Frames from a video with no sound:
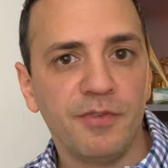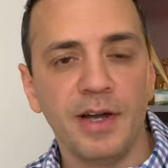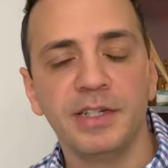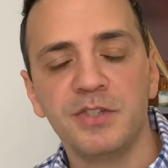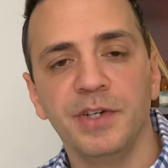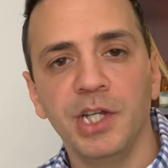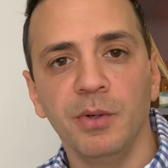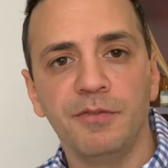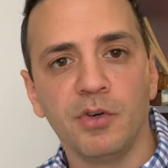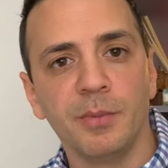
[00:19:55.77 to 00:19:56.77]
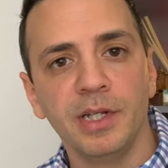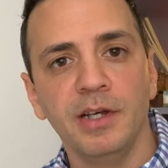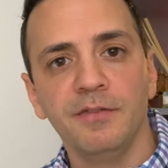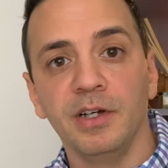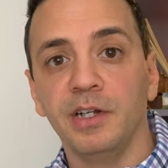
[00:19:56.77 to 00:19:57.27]
find this video
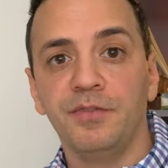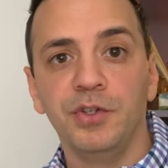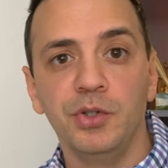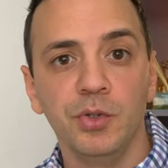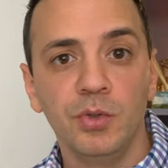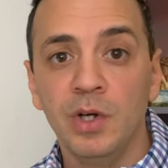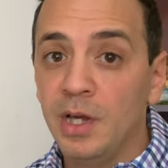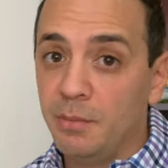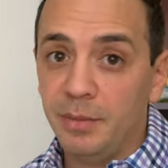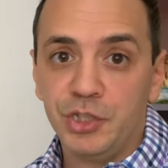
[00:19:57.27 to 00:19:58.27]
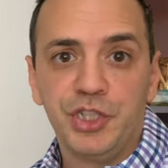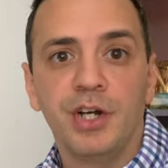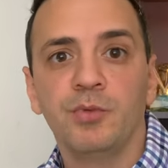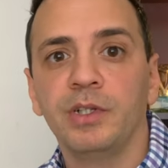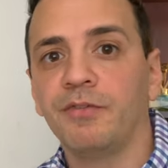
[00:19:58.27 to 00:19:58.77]
informative and if you do, maybe share
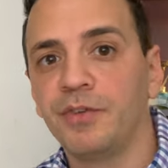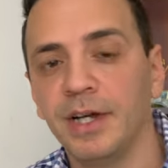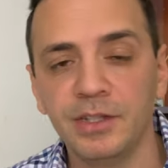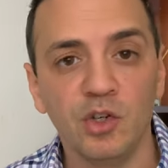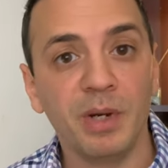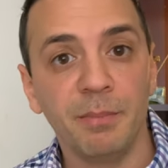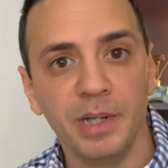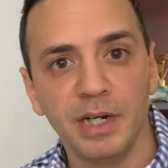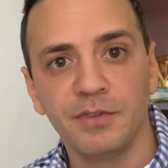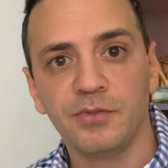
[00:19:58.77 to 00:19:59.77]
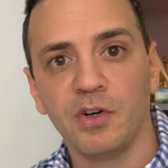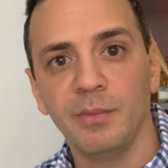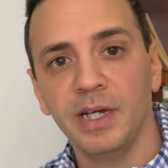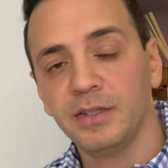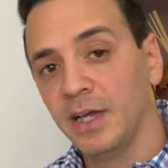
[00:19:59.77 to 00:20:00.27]
it with a friend who might benefit from
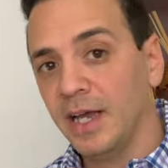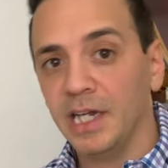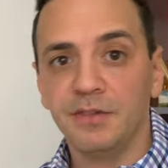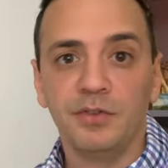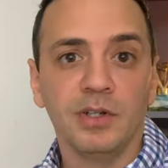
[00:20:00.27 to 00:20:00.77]
it. And if you